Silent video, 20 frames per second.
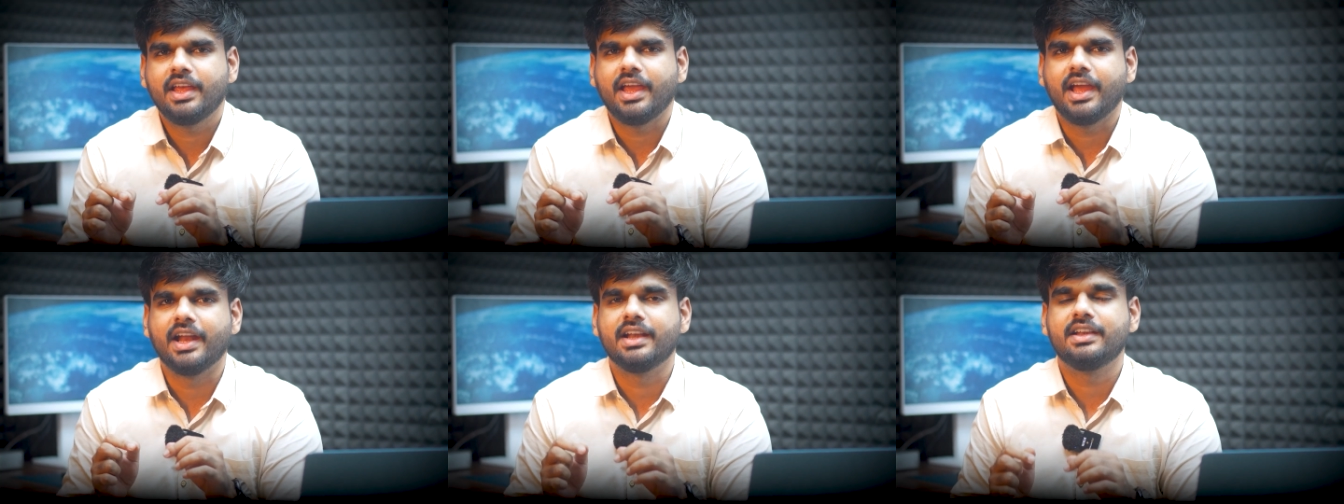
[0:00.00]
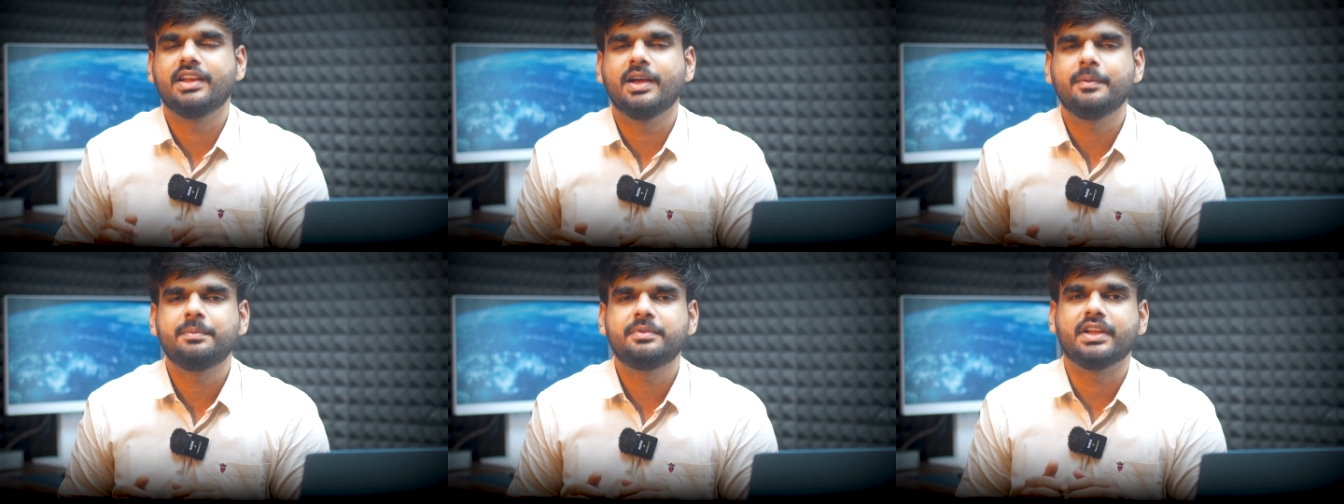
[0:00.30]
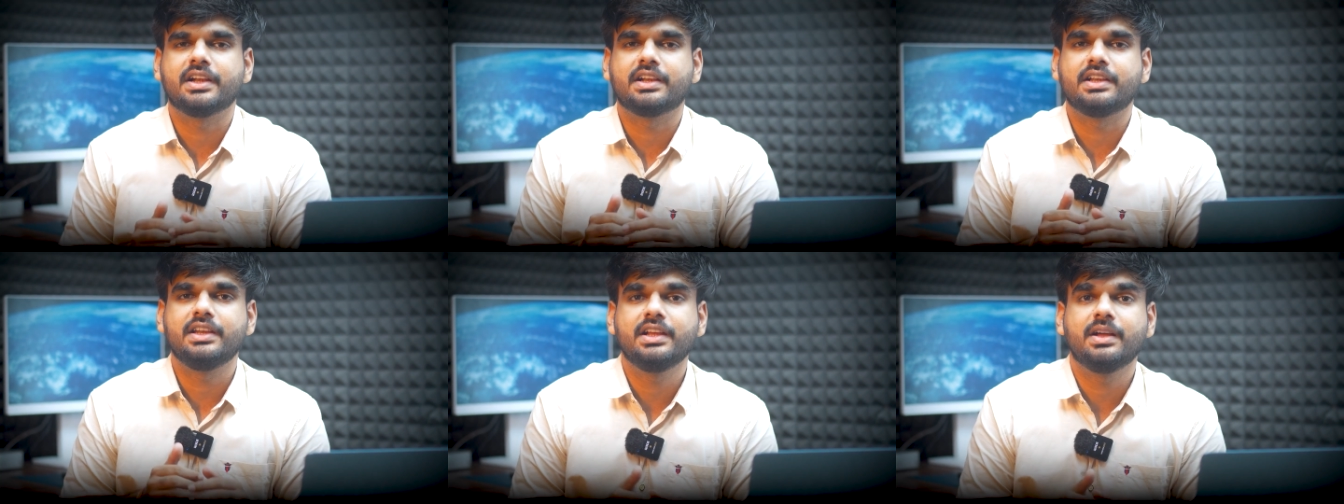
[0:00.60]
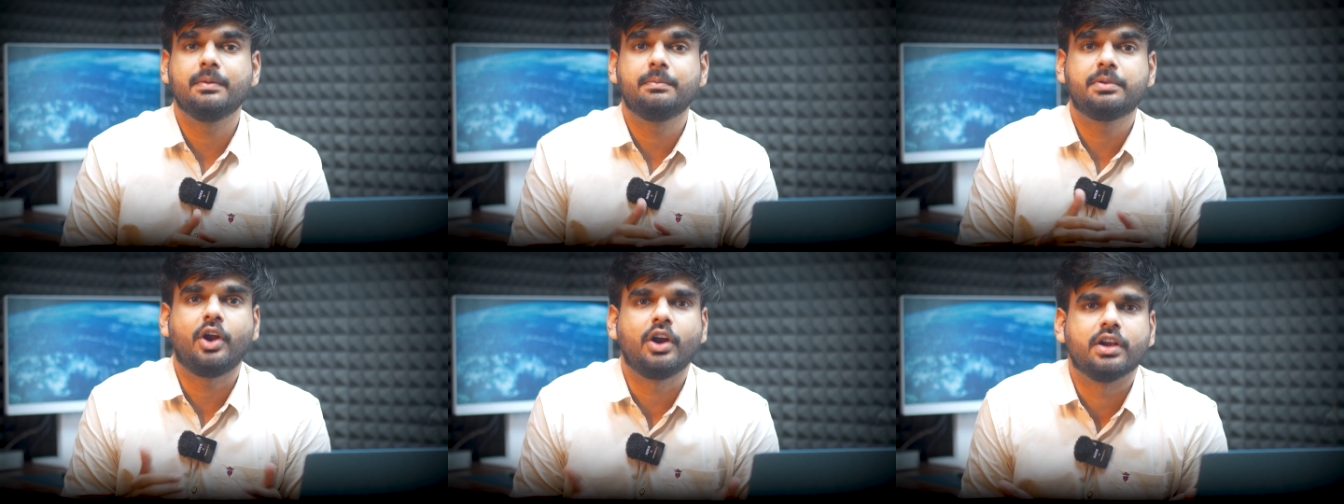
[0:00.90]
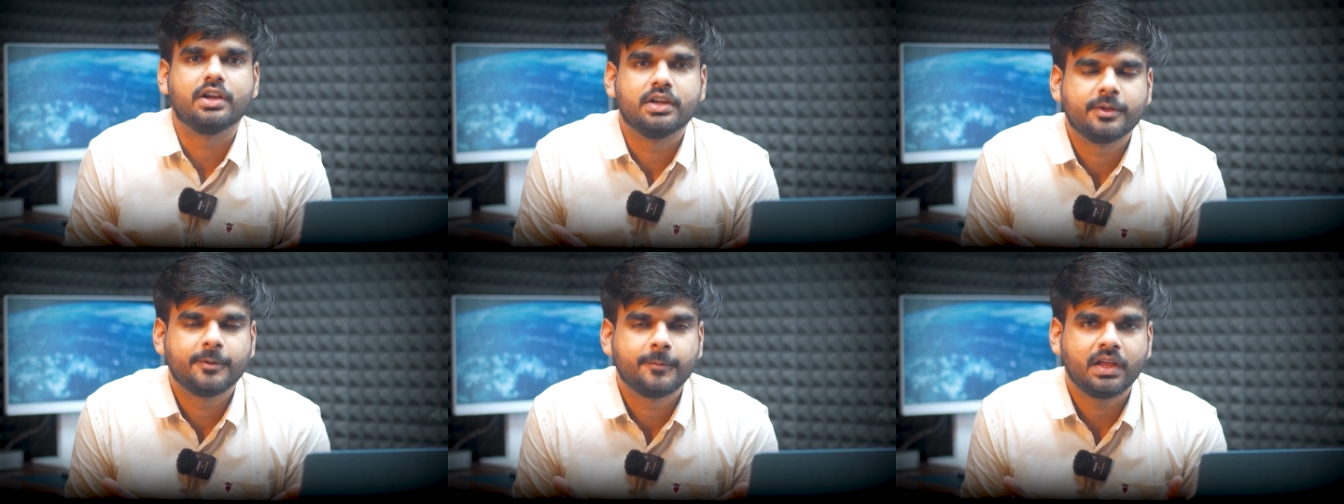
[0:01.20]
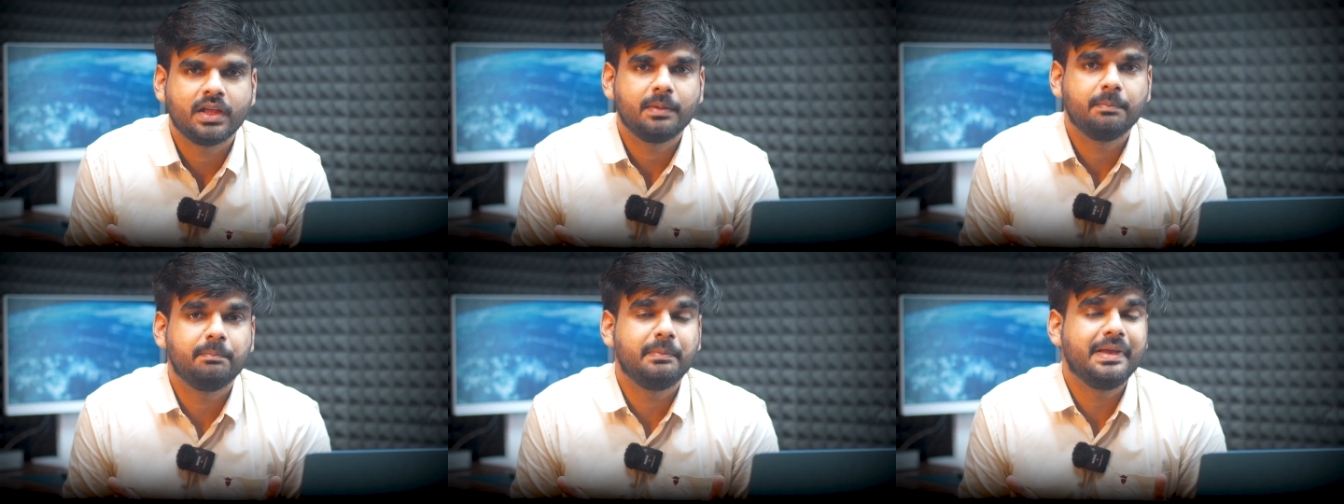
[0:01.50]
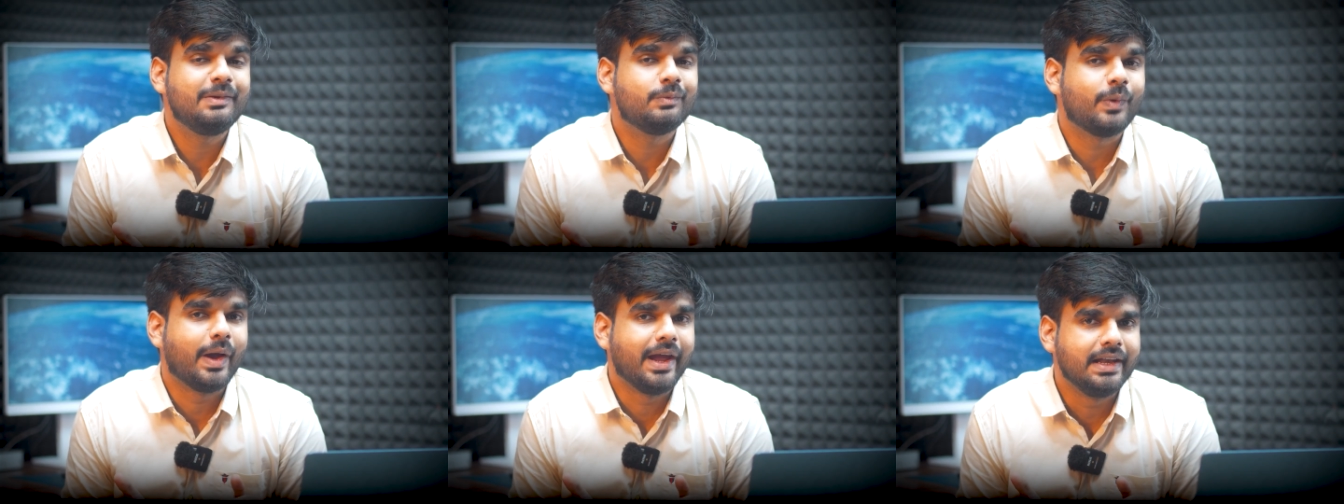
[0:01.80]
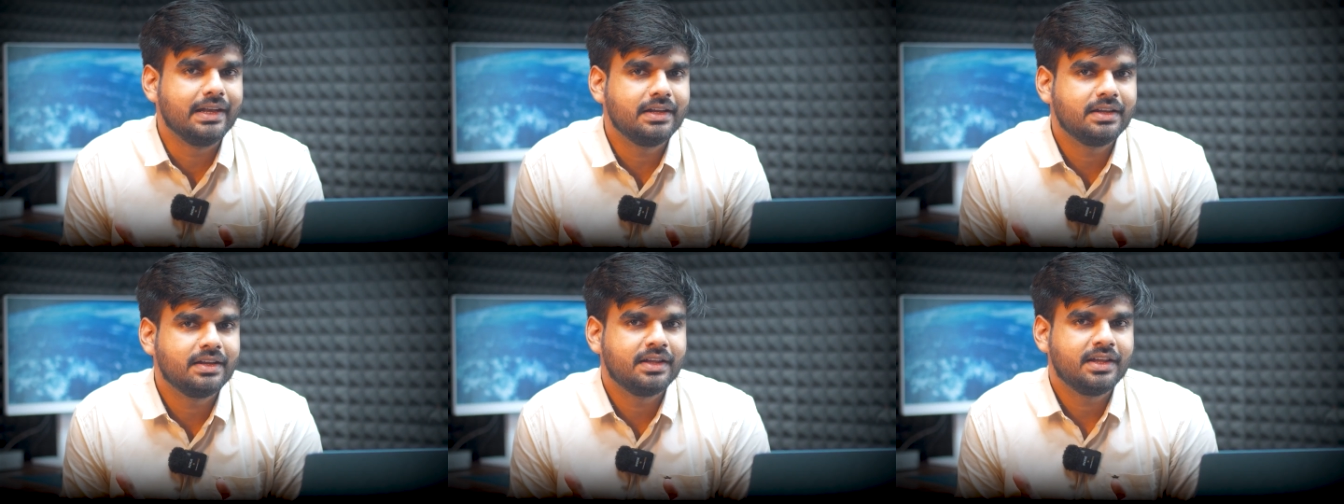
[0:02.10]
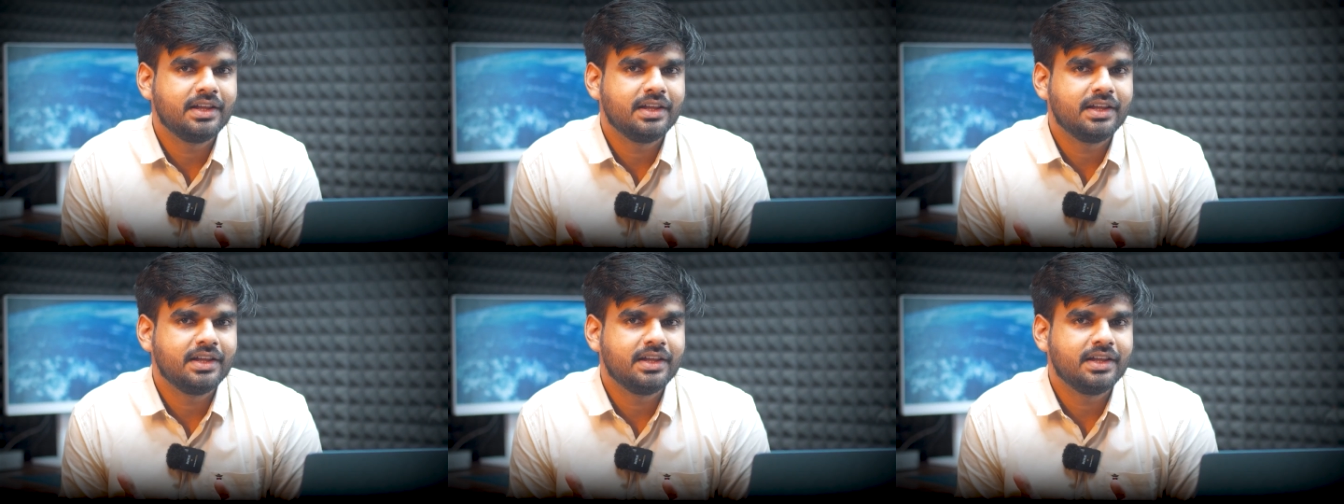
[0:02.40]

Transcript: end up settling abroad. Meanwhile,